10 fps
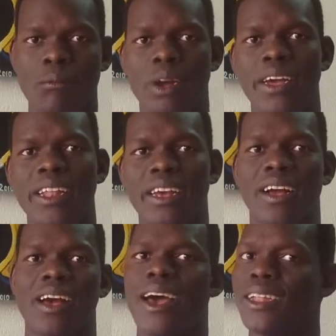
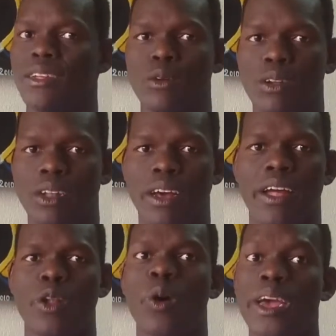beginning, I did not
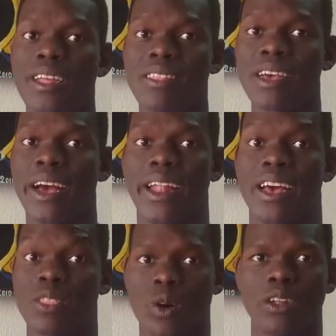uh, know anything and
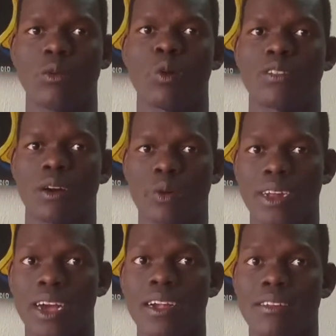I thought it was a
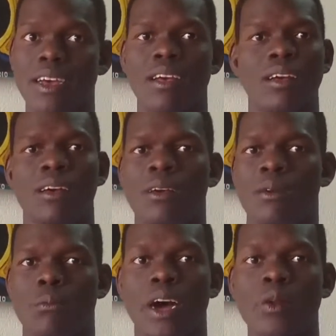great culture.
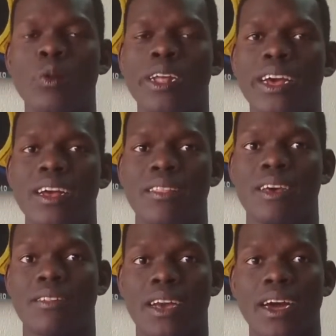But today,
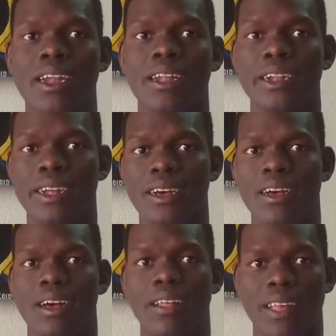the Scarlet Letter
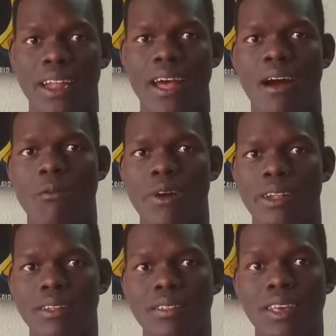that I have
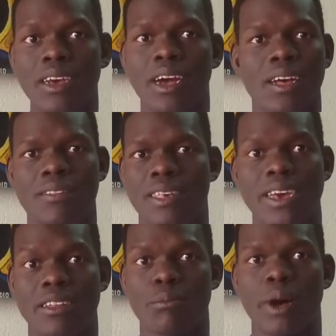read this year has
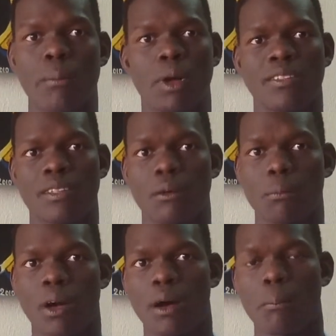changed my
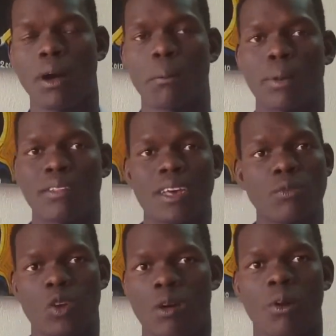uh,
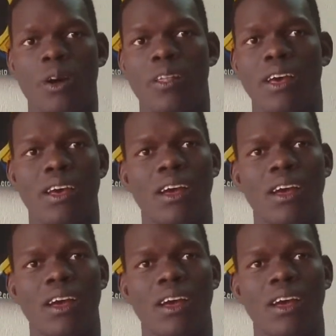perception about the,